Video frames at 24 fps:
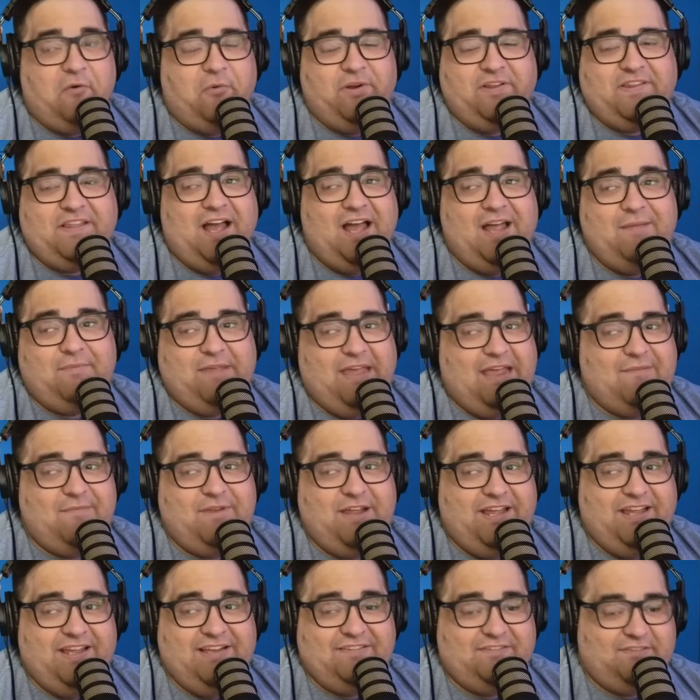what time game
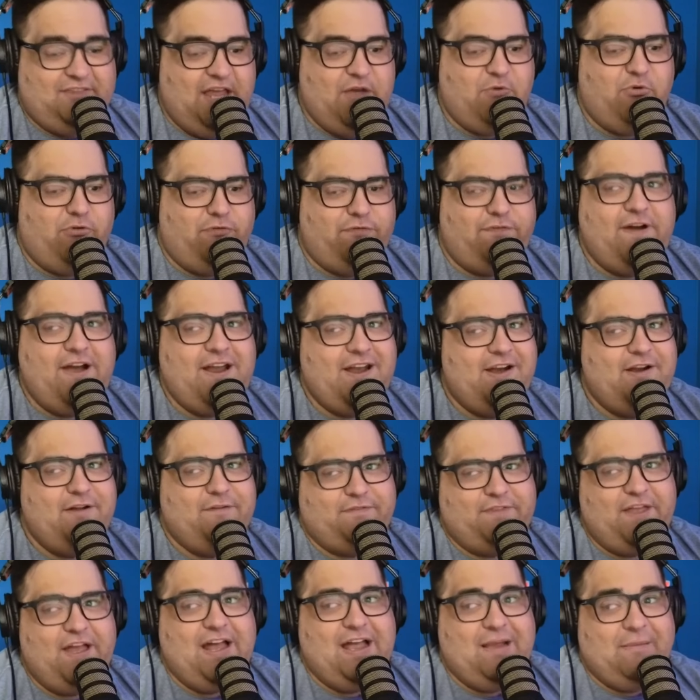day is. They will find
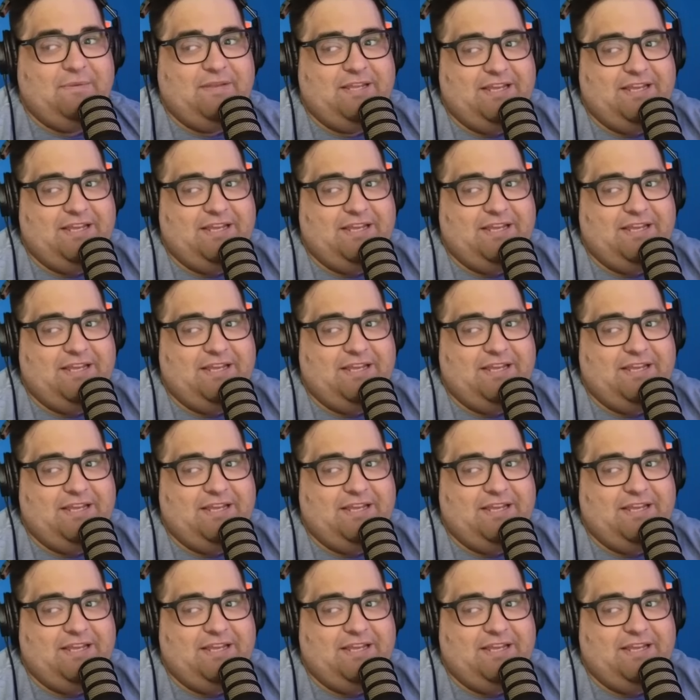enough time